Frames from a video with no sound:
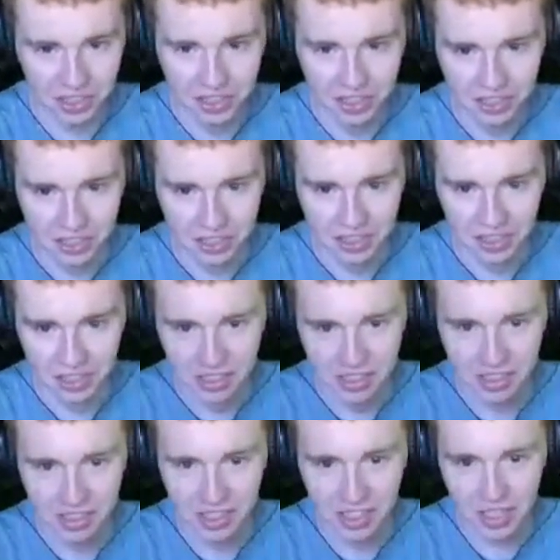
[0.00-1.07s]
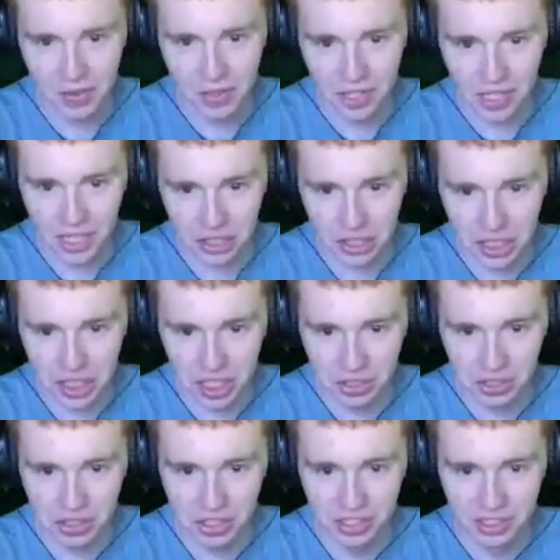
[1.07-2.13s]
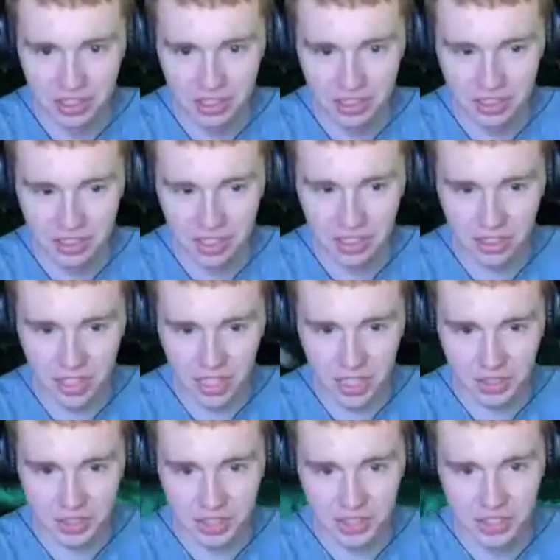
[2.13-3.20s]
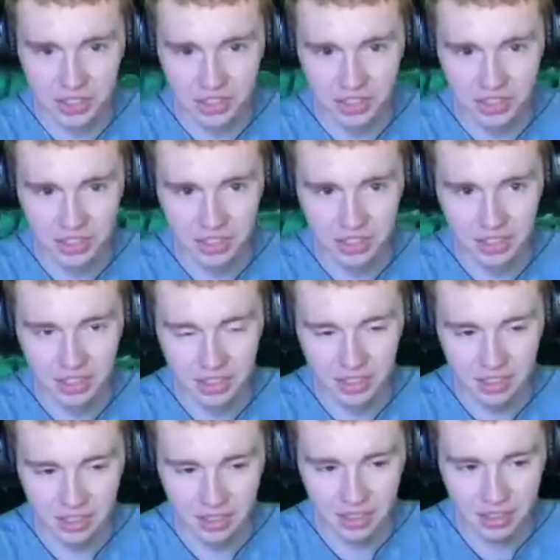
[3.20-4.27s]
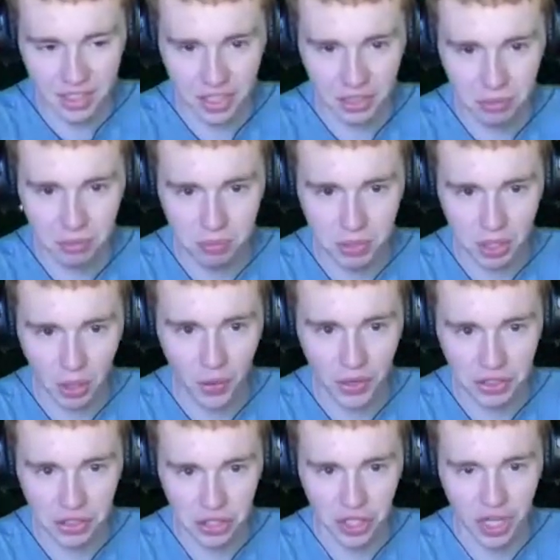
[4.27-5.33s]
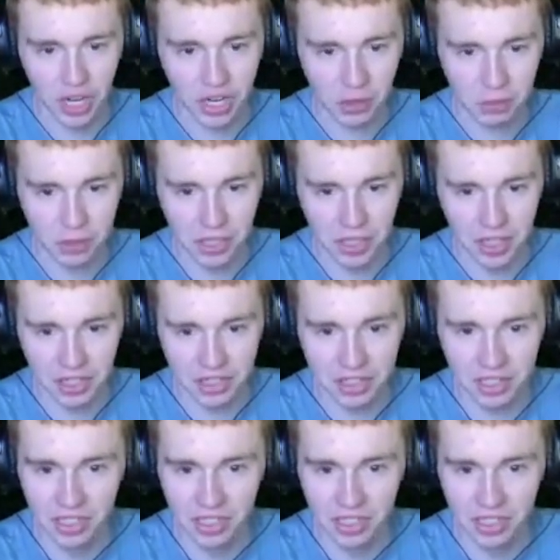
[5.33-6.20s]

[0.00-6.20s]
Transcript: I'm gonna give you an electric tickle. Tickle, tickle. It's gonna be quite the shock, I'll be honest.